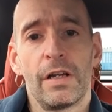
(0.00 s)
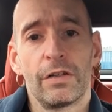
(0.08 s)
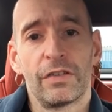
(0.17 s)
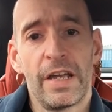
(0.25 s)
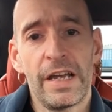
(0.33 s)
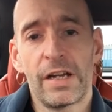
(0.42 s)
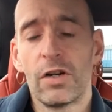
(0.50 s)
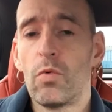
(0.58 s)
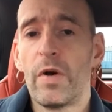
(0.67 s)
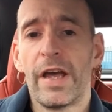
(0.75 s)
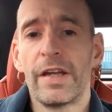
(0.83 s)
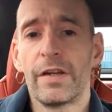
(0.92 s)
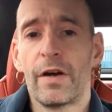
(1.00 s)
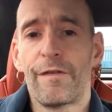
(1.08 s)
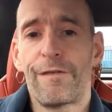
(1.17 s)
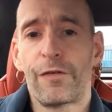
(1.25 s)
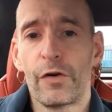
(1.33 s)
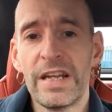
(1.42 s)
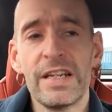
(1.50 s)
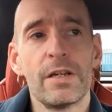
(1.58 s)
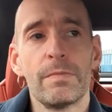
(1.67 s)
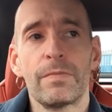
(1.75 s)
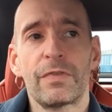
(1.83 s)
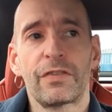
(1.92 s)
taken away your
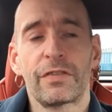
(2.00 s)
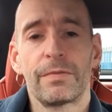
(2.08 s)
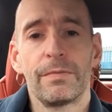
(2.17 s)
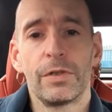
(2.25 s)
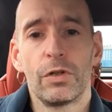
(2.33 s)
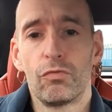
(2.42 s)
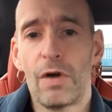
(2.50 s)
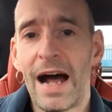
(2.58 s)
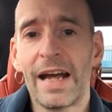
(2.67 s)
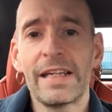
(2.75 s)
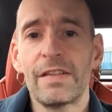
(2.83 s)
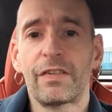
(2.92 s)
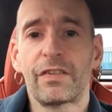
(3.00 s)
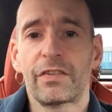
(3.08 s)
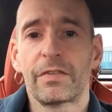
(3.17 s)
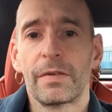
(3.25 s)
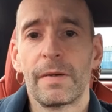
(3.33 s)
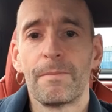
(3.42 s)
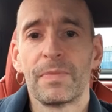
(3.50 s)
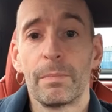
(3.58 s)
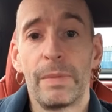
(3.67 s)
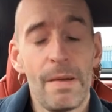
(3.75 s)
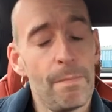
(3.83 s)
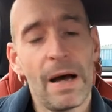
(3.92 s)
freedoms, your rights,
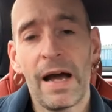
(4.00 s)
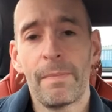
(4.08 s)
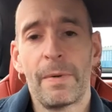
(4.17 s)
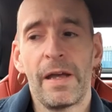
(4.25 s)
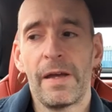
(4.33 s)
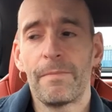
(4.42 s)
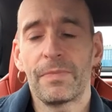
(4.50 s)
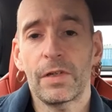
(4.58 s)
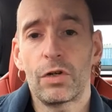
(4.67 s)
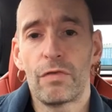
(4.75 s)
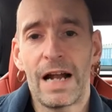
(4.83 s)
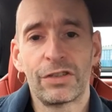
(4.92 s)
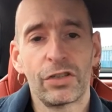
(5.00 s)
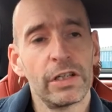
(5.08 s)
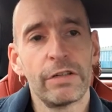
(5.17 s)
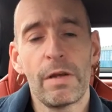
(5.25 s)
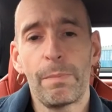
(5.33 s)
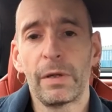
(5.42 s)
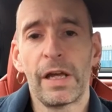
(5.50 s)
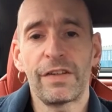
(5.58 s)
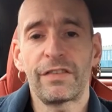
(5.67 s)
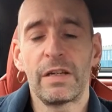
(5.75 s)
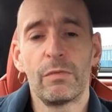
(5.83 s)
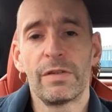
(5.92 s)
bit by bit, gradually
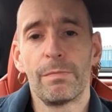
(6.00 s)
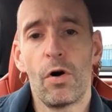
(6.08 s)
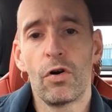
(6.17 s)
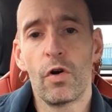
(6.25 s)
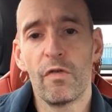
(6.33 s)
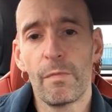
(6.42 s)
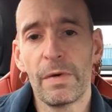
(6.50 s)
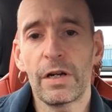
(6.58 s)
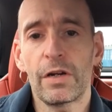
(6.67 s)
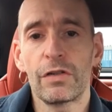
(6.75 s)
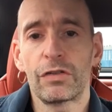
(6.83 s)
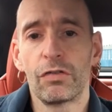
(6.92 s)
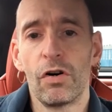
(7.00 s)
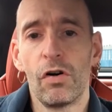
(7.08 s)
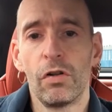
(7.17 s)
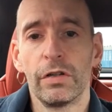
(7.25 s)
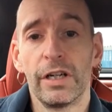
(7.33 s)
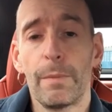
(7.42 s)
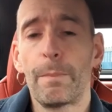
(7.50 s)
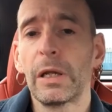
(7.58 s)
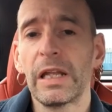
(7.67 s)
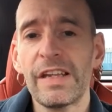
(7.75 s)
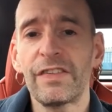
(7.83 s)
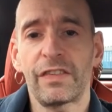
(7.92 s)
replaced it with more government control and a
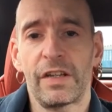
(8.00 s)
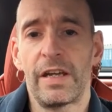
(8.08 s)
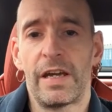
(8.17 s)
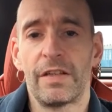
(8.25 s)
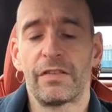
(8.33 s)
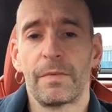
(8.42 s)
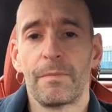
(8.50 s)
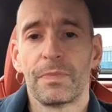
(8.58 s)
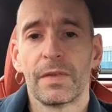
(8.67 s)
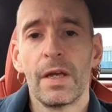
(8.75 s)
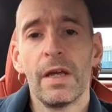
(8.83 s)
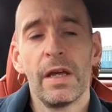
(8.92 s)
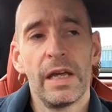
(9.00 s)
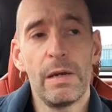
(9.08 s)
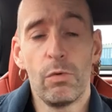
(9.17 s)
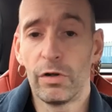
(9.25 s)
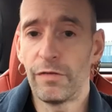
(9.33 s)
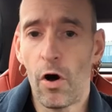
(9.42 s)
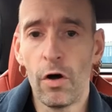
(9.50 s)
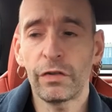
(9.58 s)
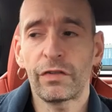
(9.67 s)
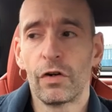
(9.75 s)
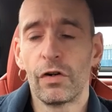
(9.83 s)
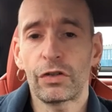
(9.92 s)
police state. He would have
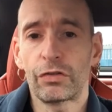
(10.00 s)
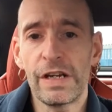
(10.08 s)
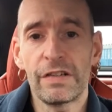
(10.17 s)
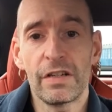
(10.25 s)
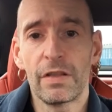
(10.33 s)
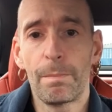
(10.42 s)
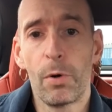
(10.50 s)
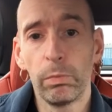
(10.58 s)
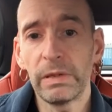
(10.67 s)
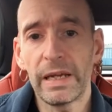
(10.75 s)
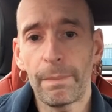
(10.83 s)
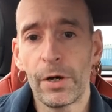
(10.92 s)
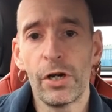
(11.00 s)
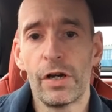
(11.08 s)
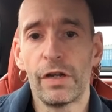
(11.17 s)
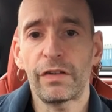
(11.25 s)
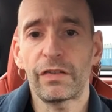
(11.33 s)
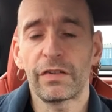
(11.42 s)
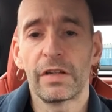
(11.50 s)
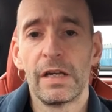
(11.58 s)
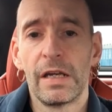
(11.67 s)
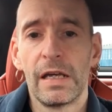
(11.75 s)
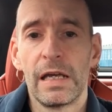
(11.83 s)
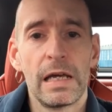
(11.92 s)
also treated the public purse
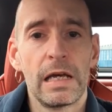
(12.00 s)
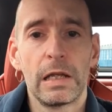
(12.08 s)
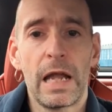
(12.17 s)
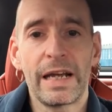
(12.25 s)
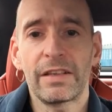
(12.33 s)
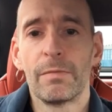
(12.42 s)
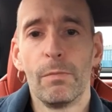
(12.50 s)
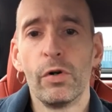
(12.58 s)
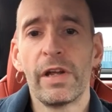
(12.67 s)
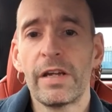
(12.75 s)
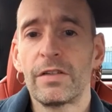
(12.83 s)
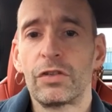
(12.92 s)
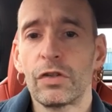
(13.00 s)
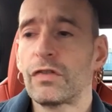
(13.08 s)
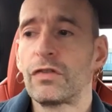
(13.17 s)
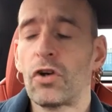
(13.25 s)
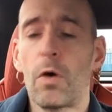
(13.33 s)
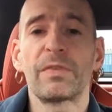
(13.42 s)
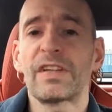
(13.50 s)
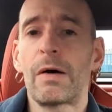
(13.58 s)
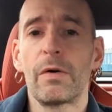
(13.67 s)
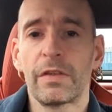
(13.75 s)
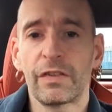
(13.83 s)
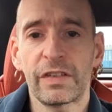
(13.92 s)
like the money just drops
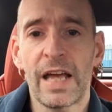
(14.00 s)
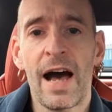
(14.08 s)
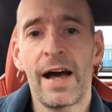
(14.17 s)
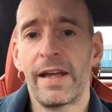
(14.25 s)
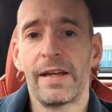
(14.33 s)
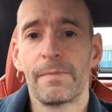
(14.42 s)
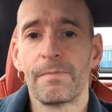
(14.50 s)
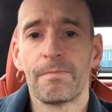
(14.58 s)
out of the sky.